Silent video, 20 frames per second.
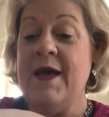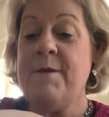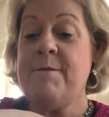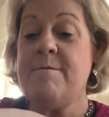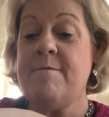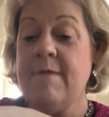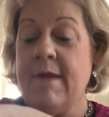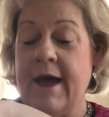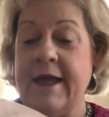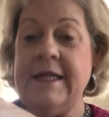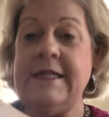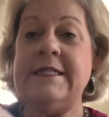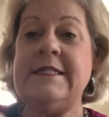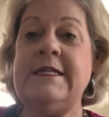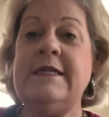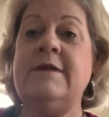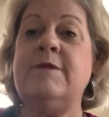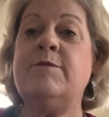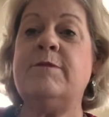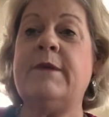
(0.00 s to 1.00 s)

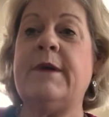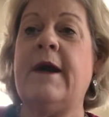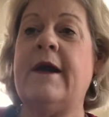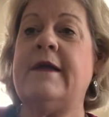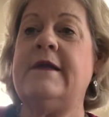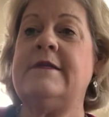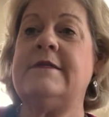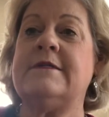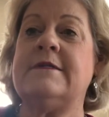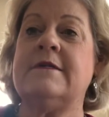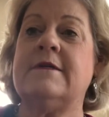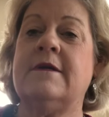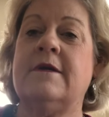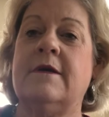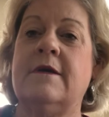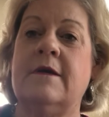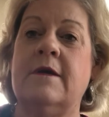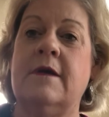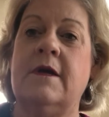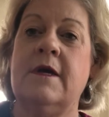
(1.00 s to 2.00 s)
Mighty Bright.
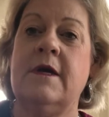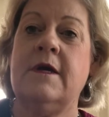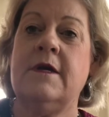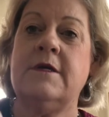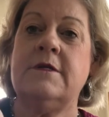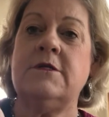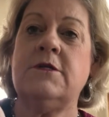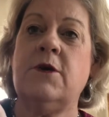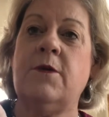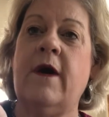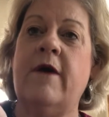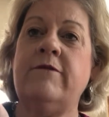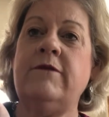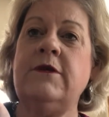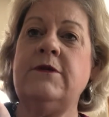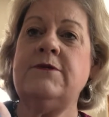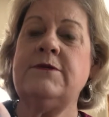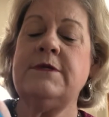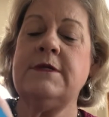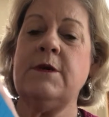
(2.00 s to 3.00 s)
So I've
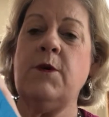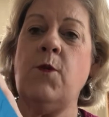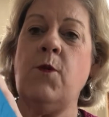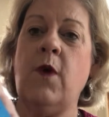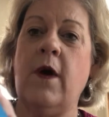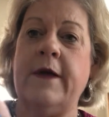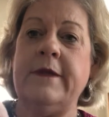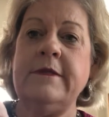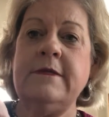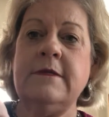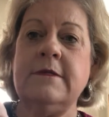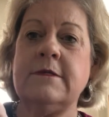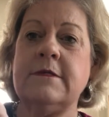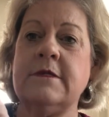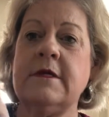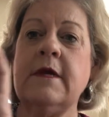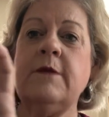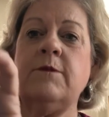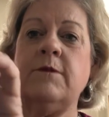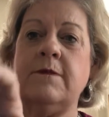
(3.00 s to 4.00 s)
used it once.
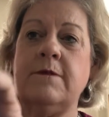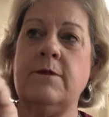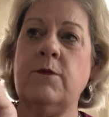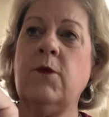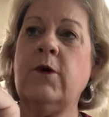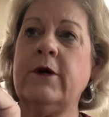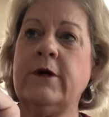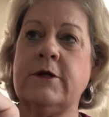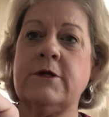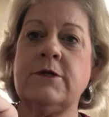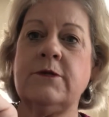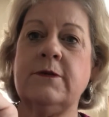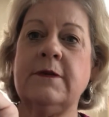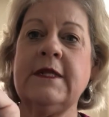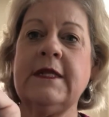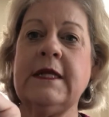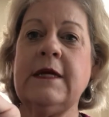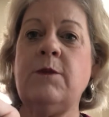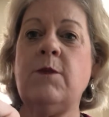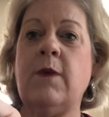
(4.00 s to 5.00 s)
It works
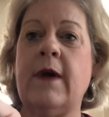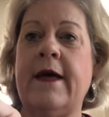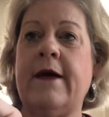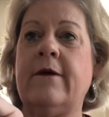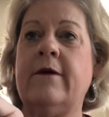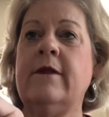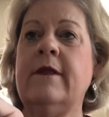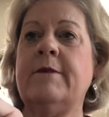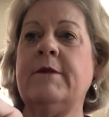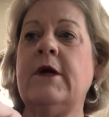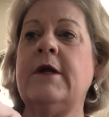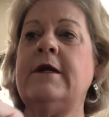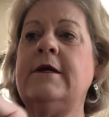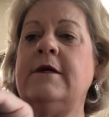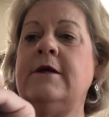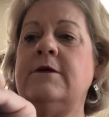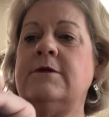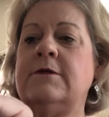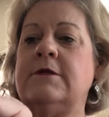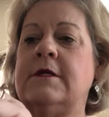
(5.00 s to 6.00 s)
really well. I'm gonna
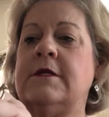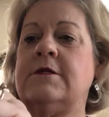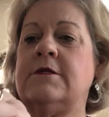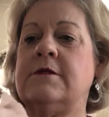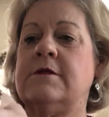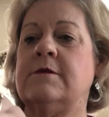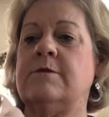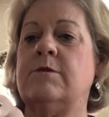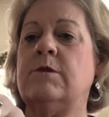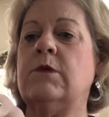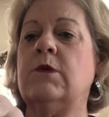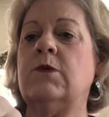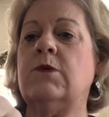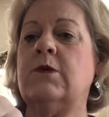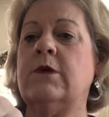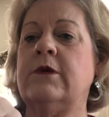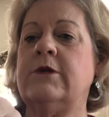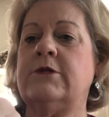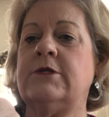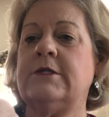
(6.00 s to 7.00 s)
use it some
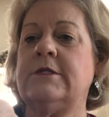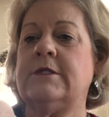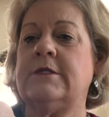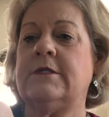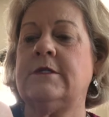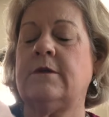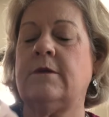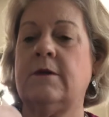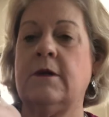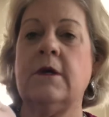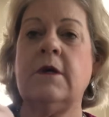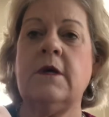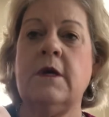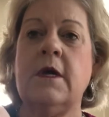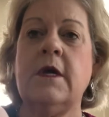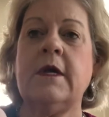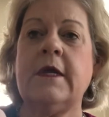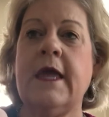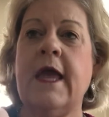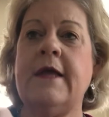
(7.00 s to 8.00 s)
more just to
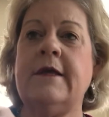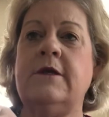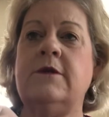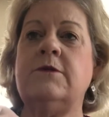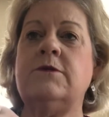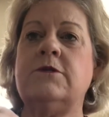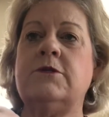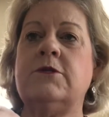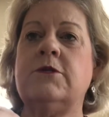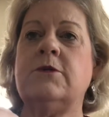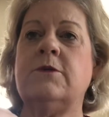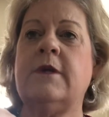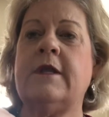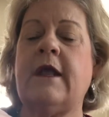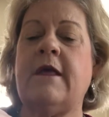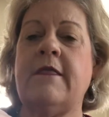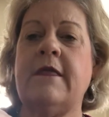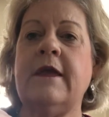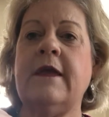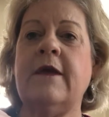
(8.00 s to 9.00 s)
get used to it.
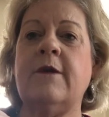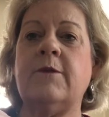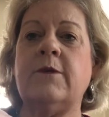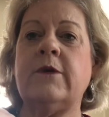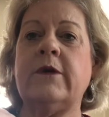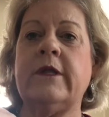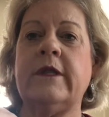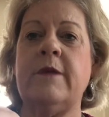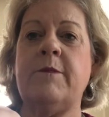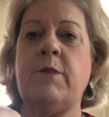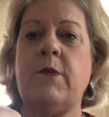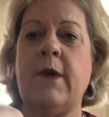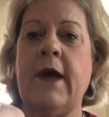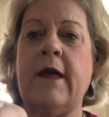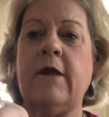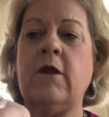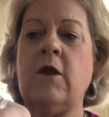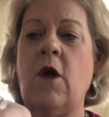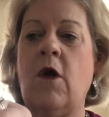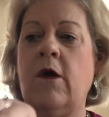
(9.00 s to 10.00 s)
I think it will clip
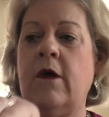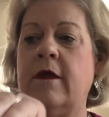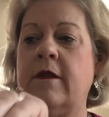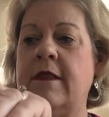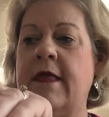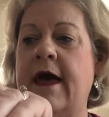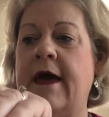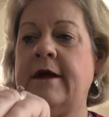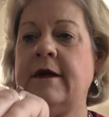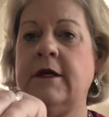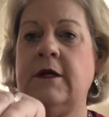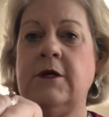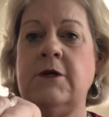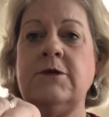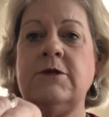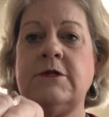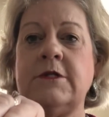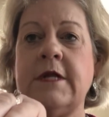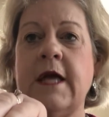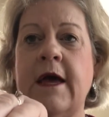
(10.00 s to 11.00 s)
well on that
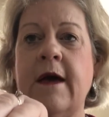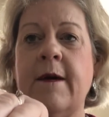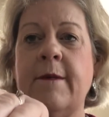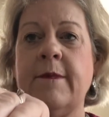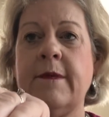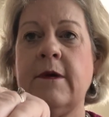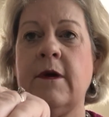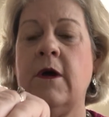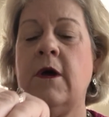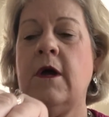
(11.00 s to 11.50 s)
Q-snap.